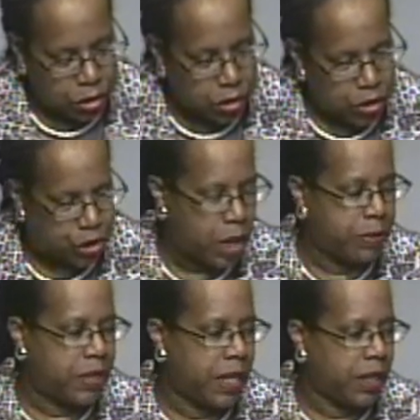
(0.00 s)

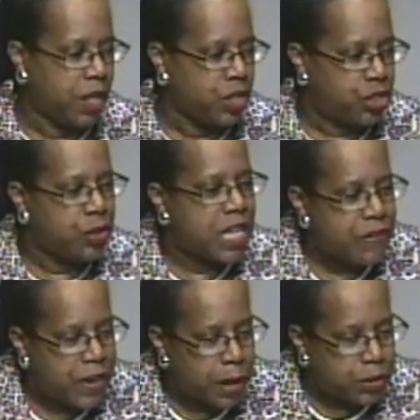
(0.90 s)
something, to
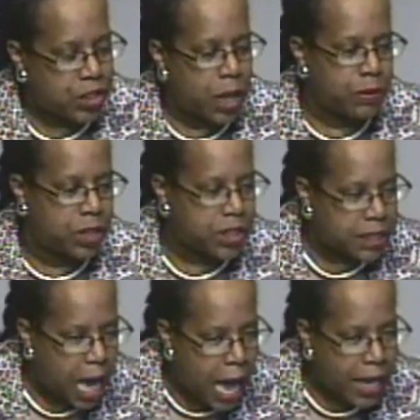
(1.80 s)
give up some
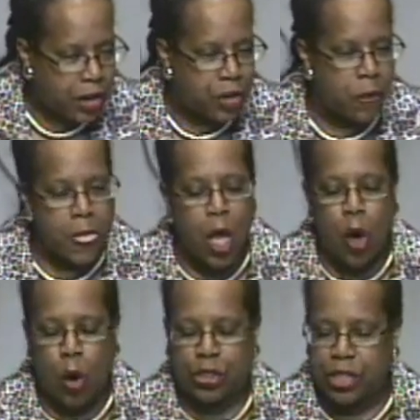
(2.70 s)
desire
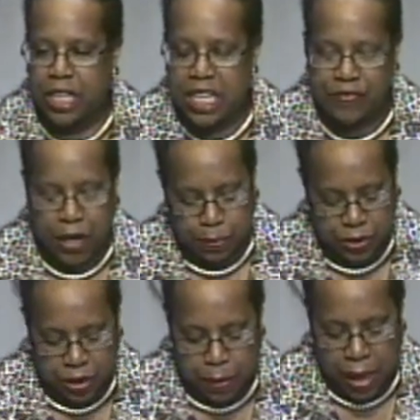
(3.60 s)
or to give up
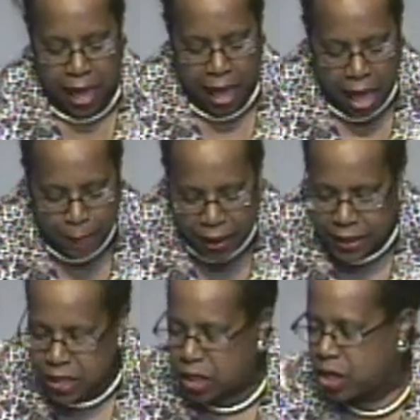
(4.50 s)
some
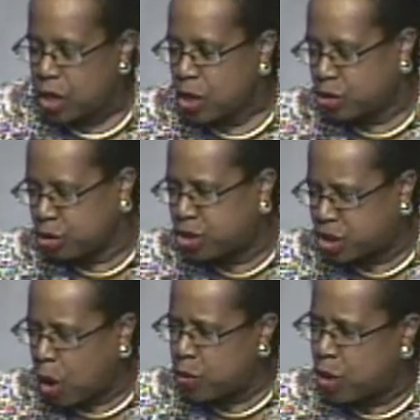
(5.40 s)
habit, to
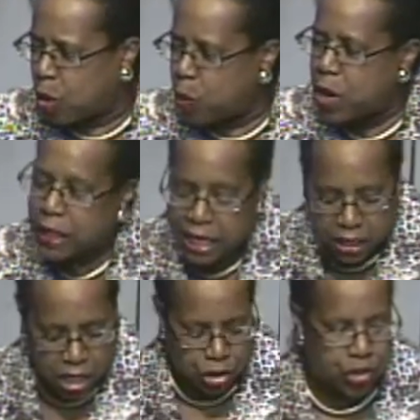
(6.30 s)
show your
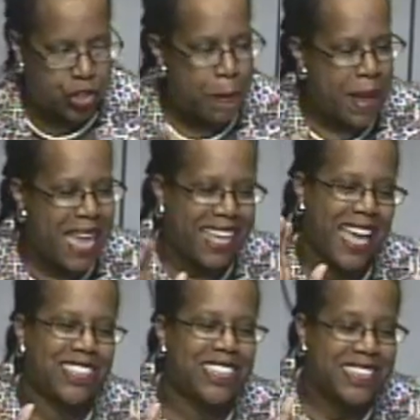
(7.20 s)
willingness to make
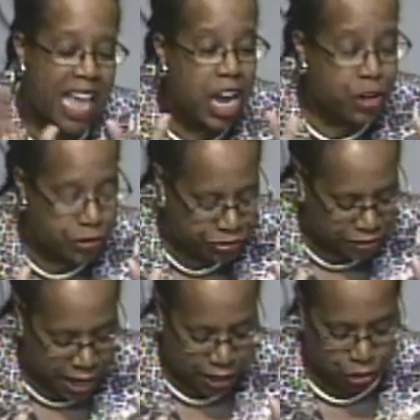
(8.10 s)
a
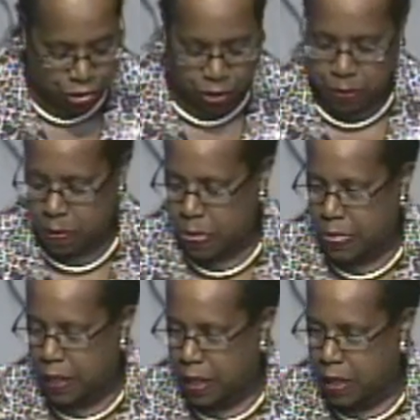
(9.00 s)
sacrifice
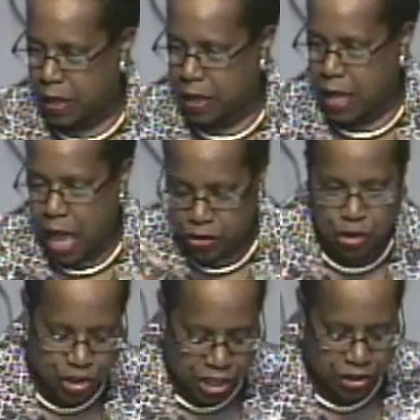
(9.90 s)
as
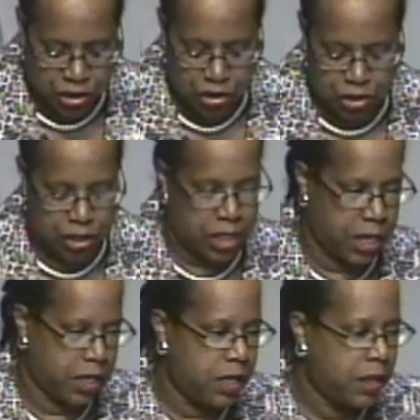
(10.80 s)
Jesus
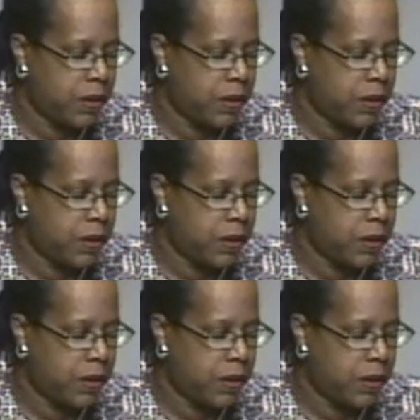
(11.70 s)
did